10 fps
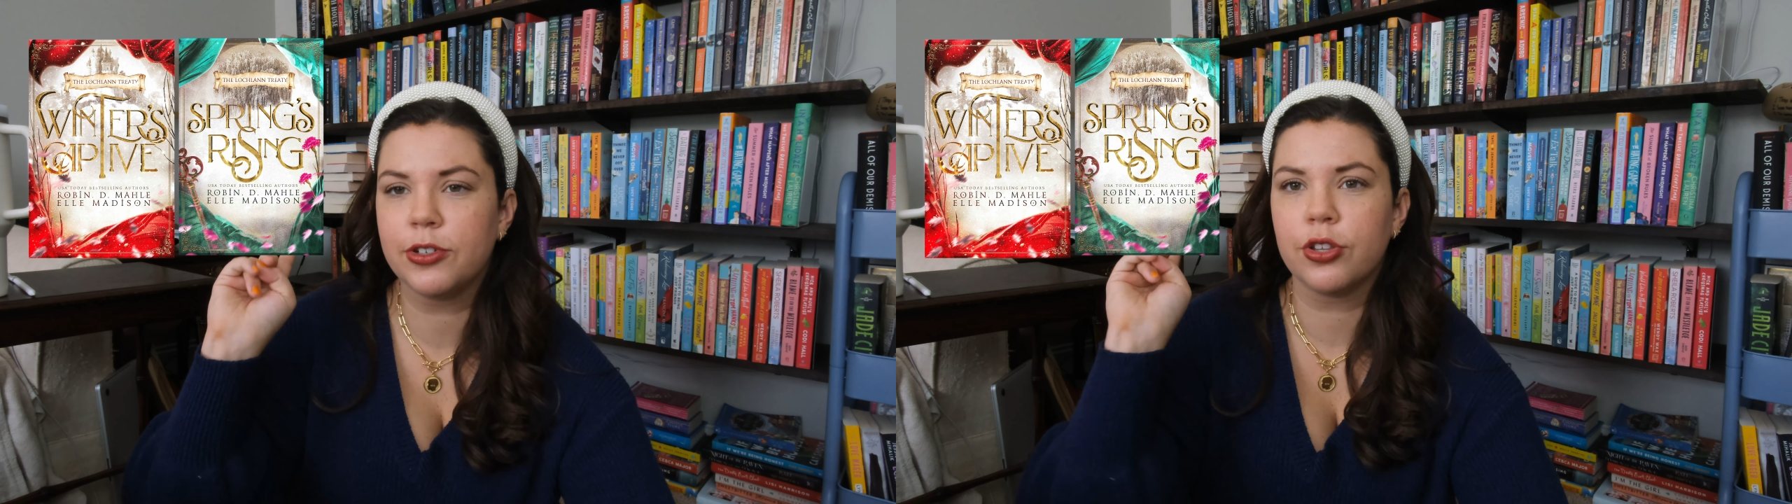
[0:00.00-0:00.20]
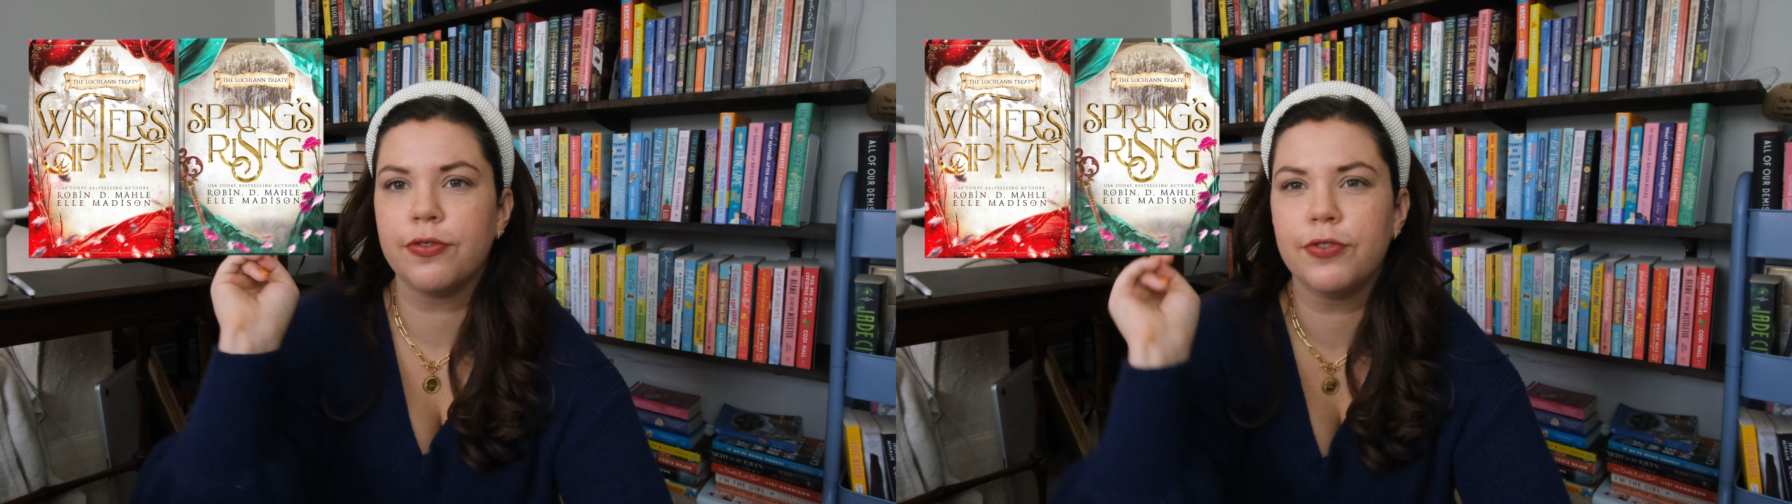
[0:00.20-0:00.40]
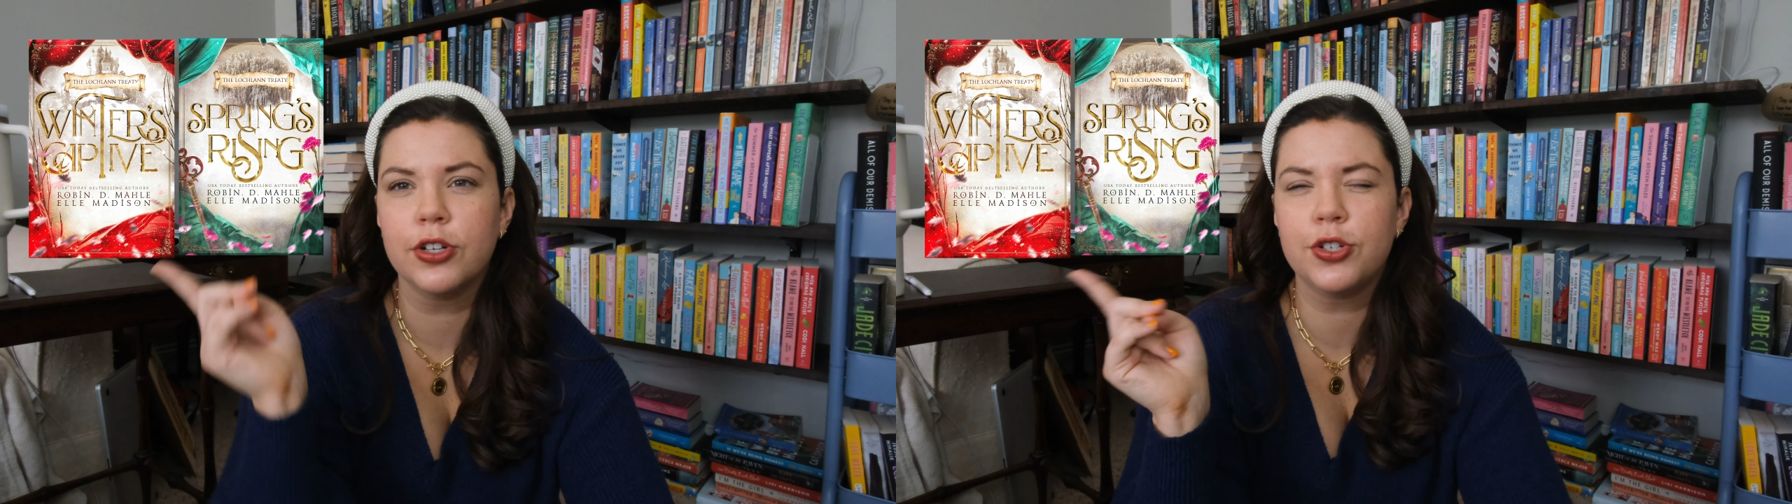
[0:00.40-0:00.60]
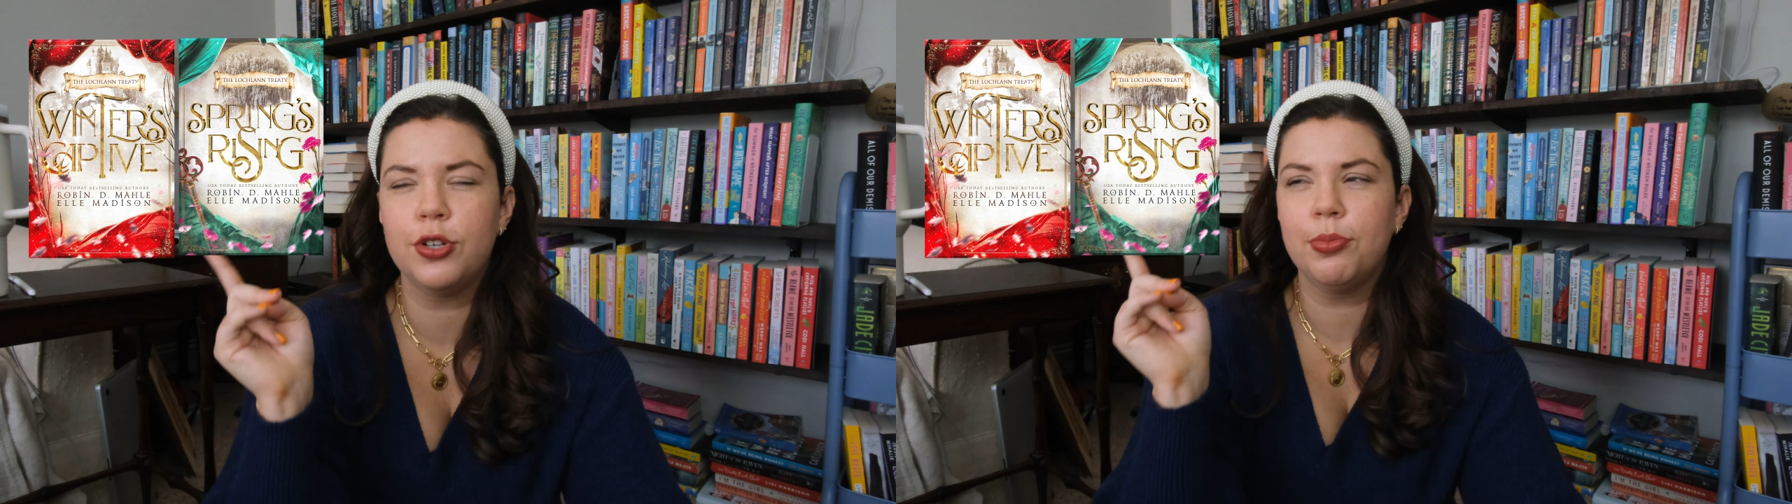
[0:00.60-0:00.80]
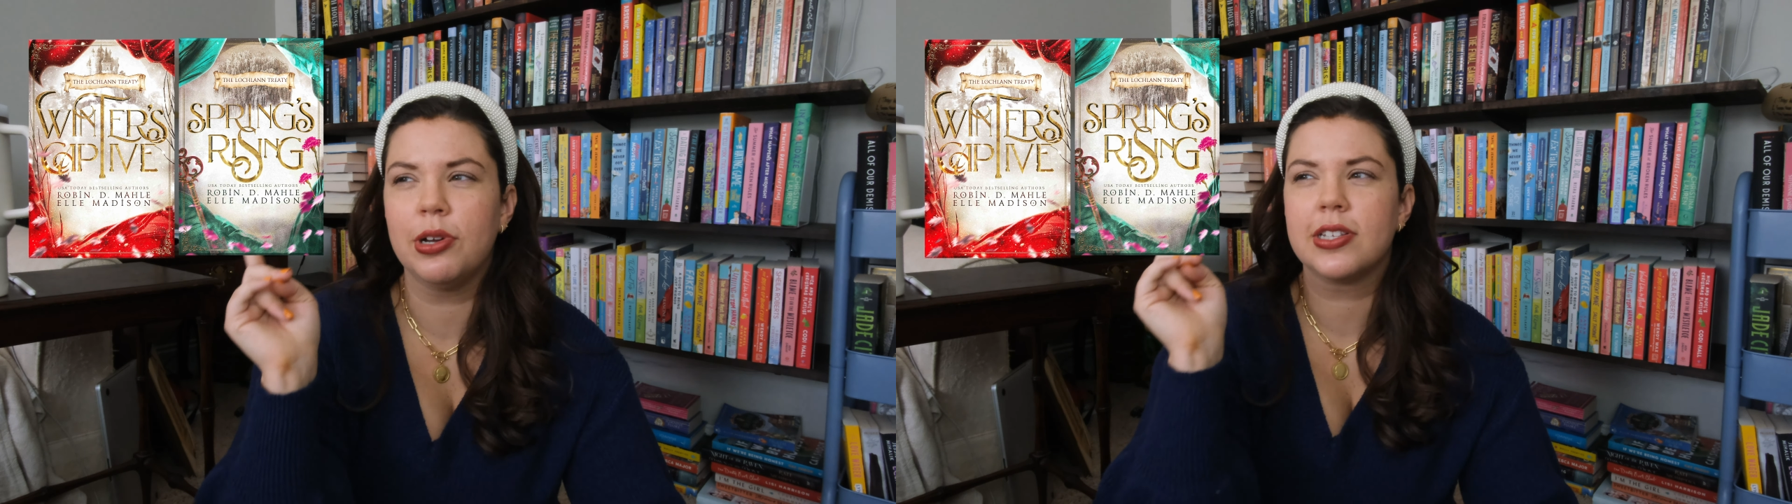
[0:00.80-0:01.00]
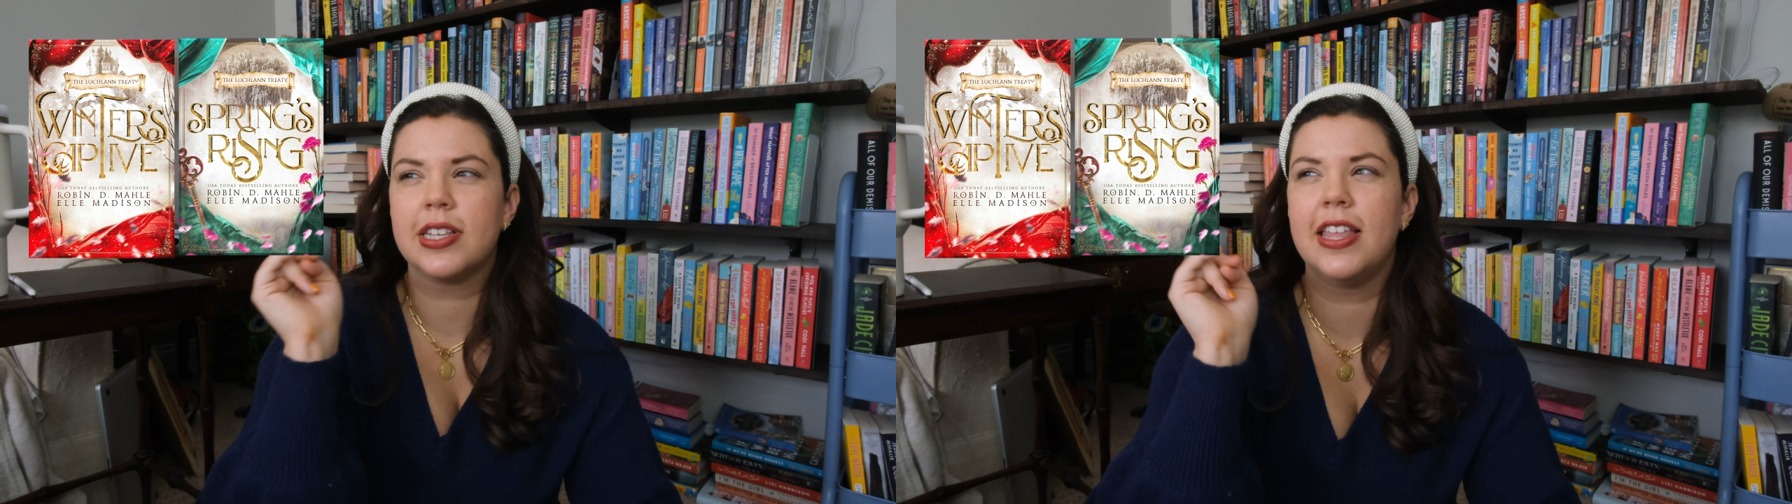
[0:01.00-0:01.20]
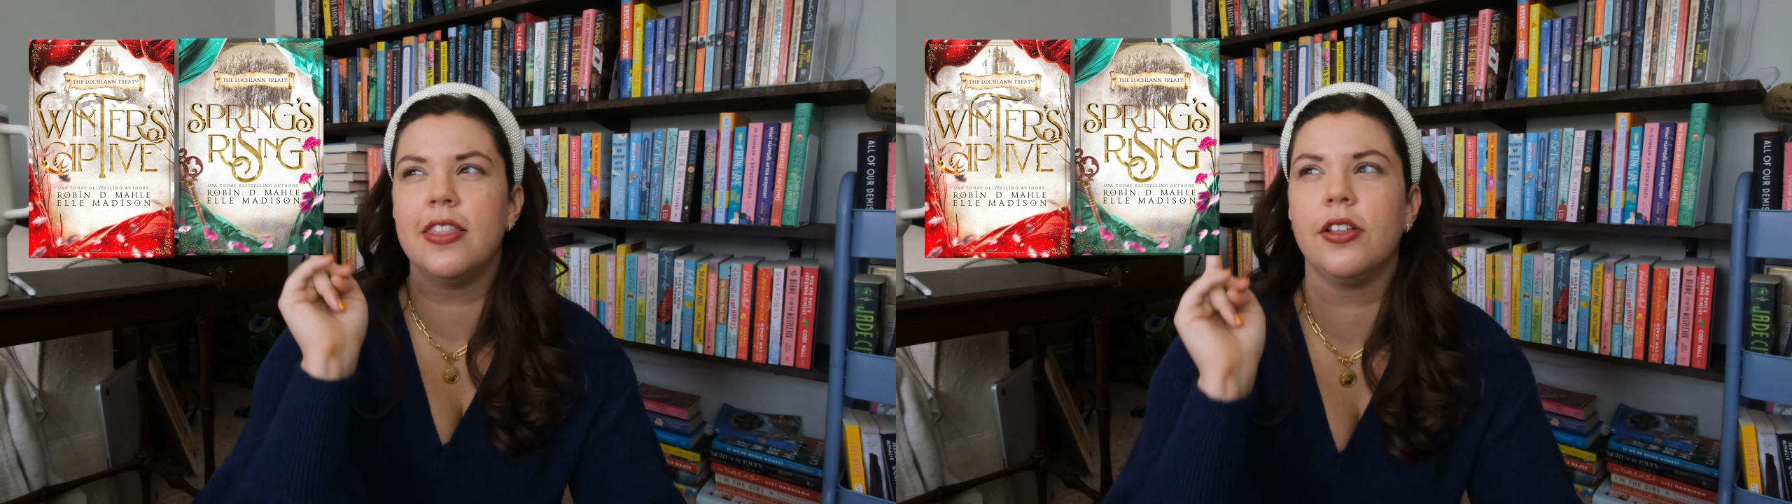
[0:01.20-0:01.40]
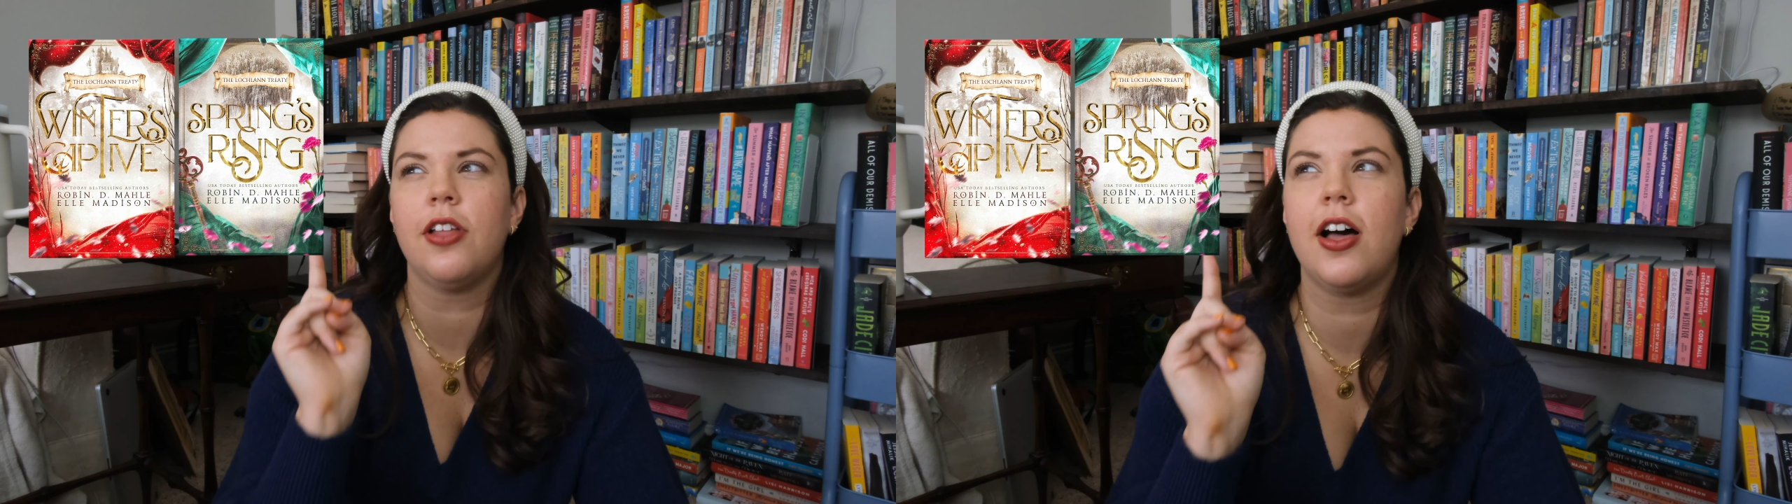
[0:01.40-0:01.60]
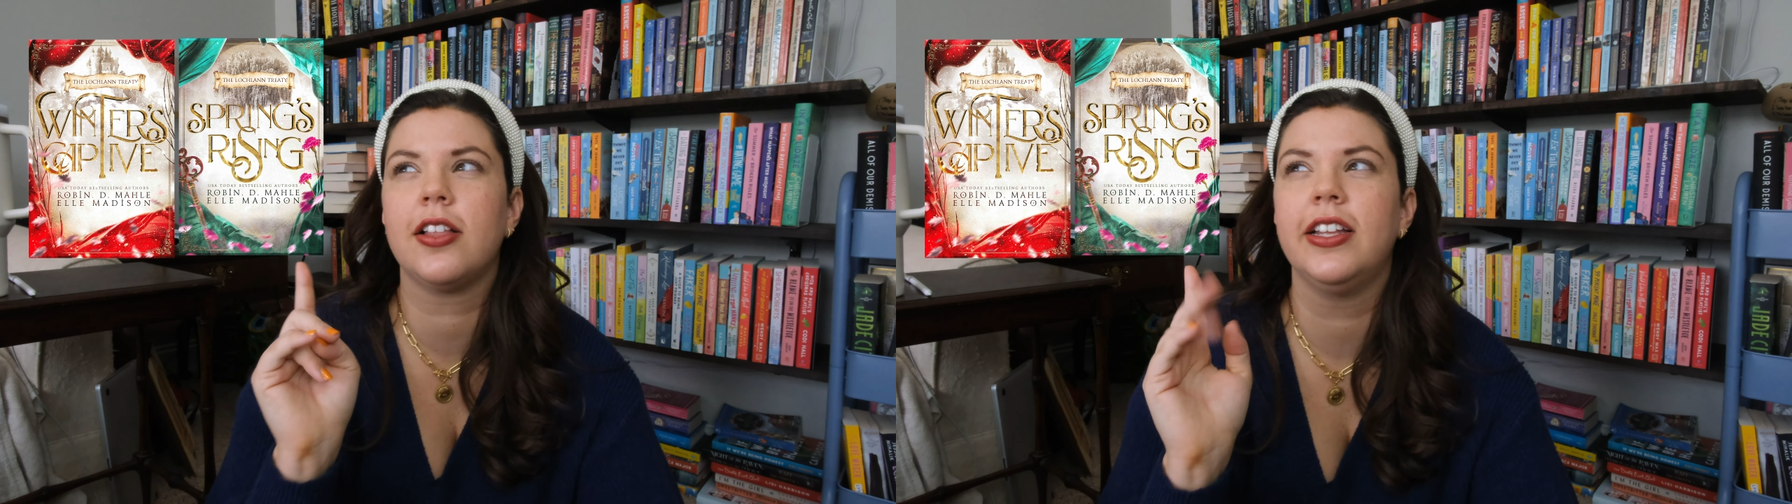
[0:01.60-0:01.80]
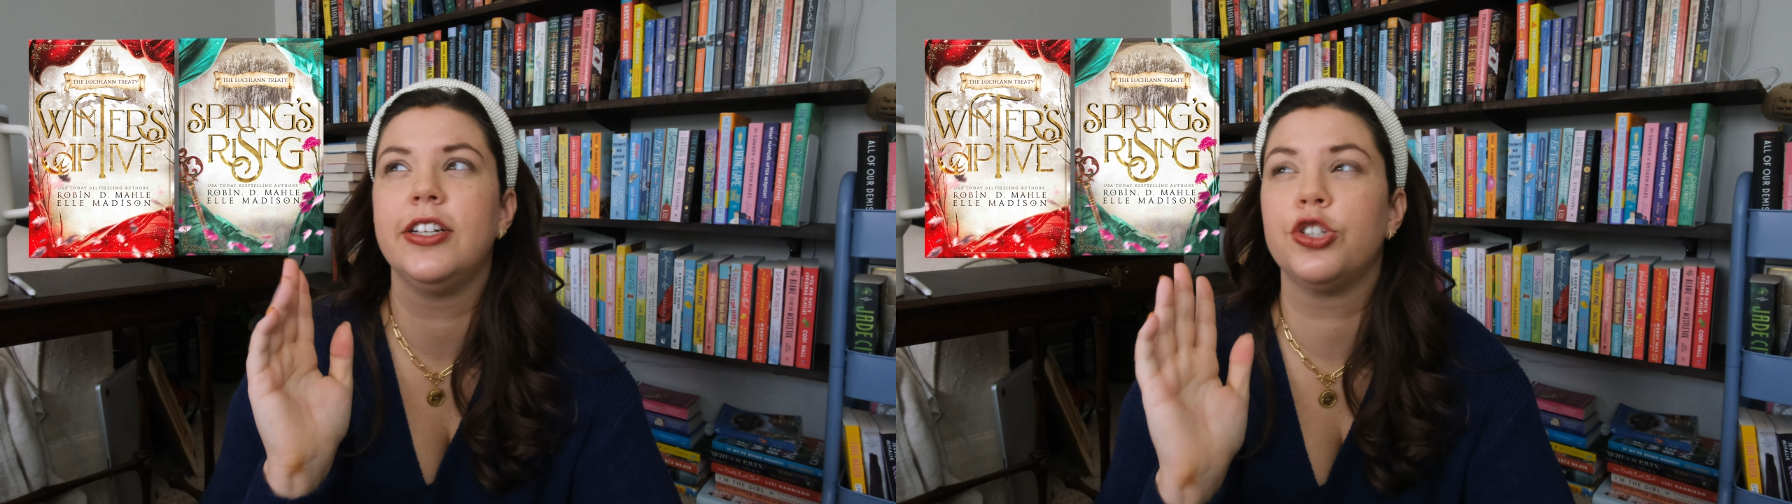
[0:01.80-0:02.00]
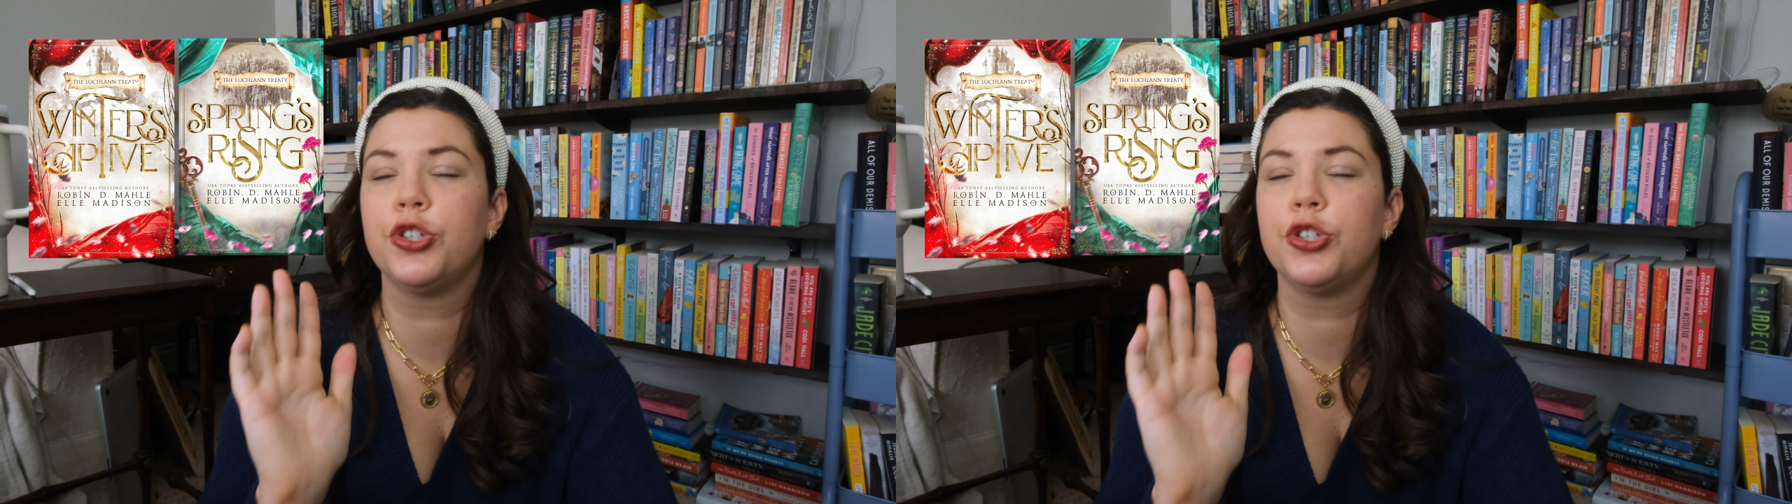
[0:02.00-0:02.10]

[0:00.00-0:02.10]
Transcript: which are the first 2 books in the Lachlan